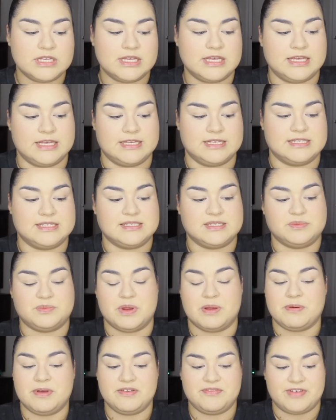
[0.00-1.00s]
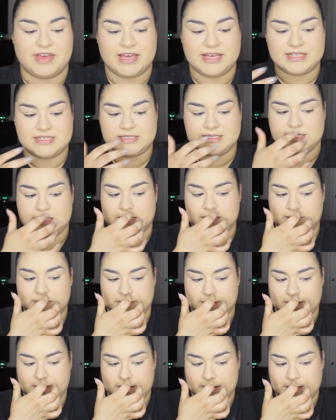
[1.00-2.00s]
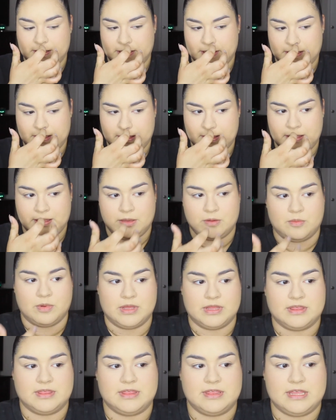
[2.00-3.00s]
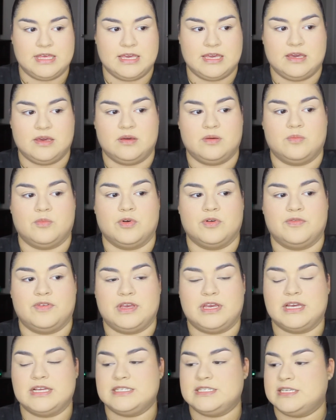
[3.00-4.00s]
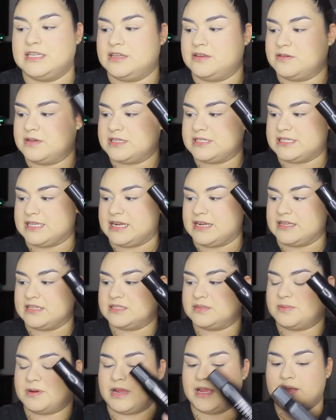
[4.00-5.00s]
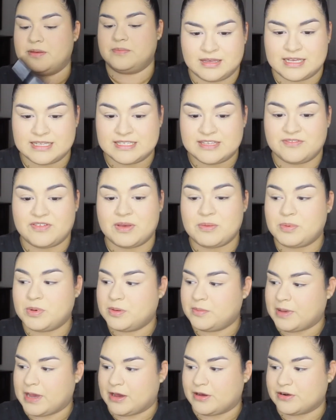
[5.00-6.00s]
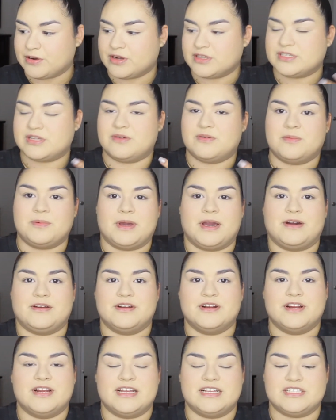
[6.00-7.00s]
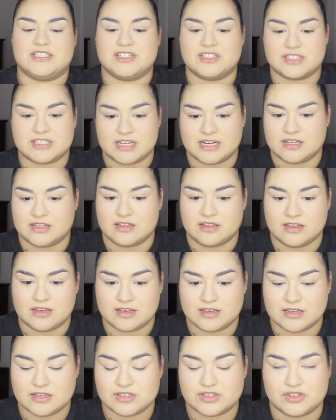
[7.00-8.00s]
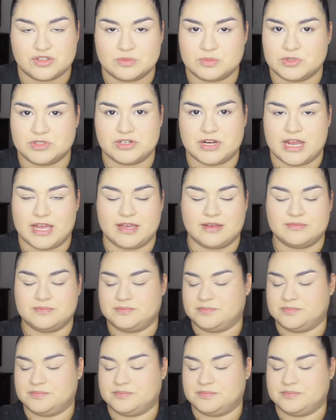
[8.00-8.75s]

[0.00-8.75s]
is spray my face a little bit with the Morphe Continuous Setting Spray. Because if I put powder on top of powder, it's just going to look super dry. I